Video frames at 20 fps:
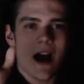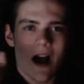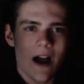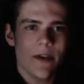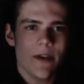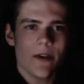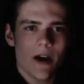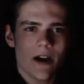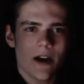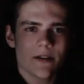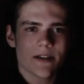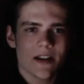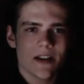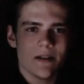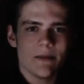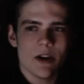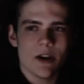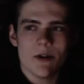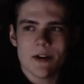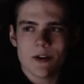I was gonna
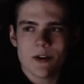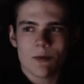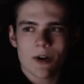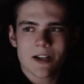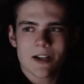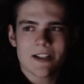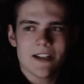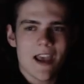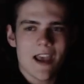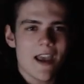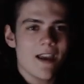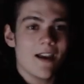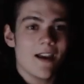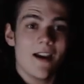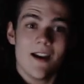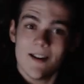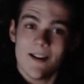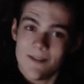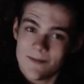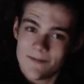be going to work today,
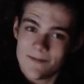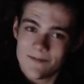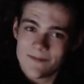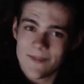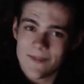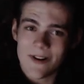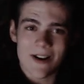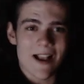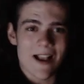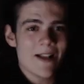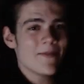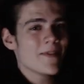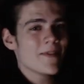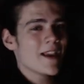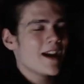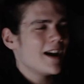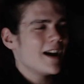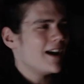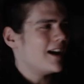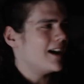okay?
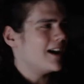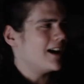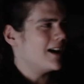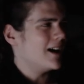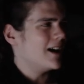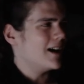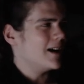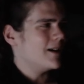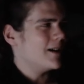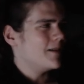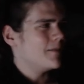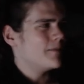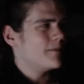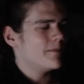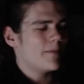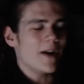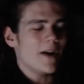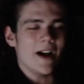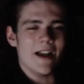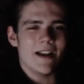
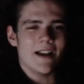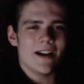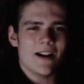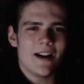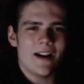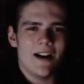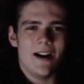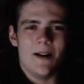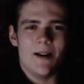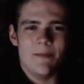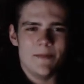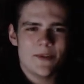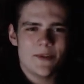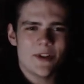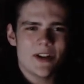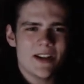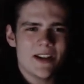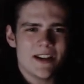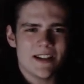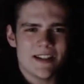But
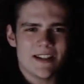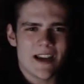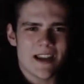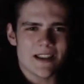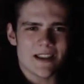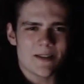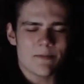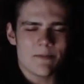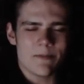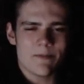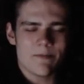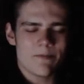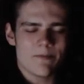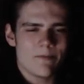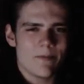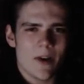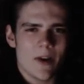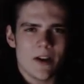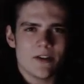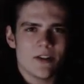
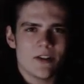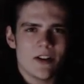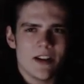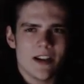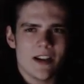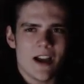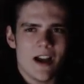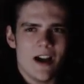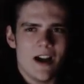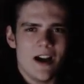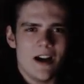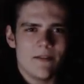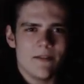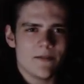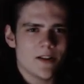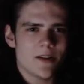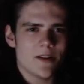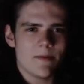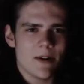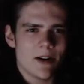during
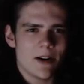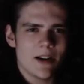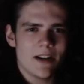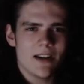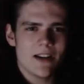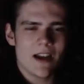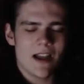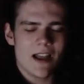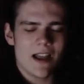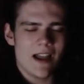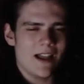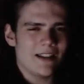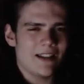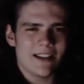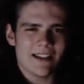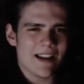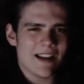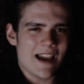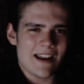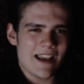first period at like
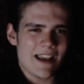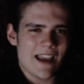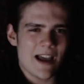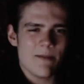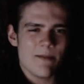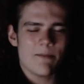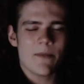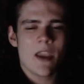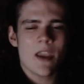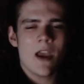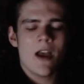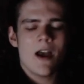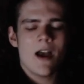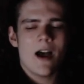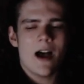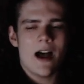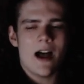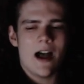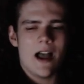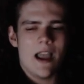9 a.m.,
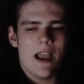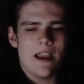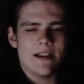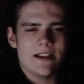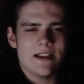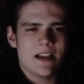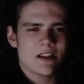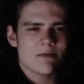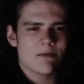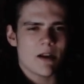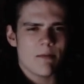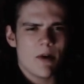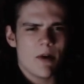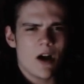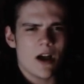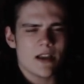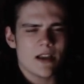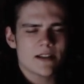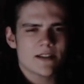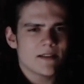I text my
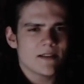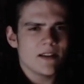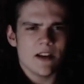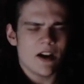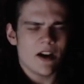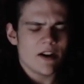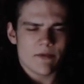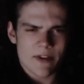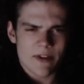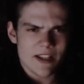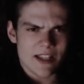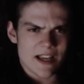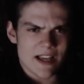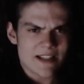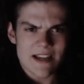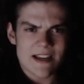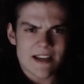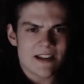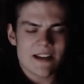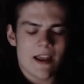boss. You know, I realized
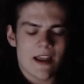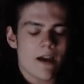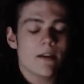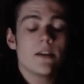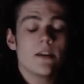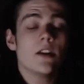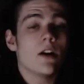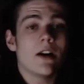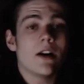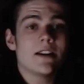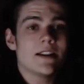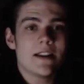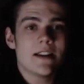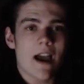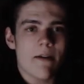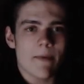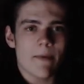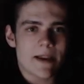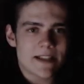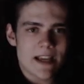I didn't have
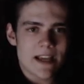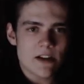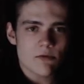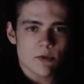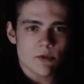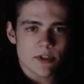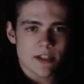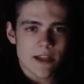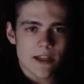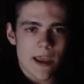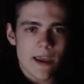my schedule today.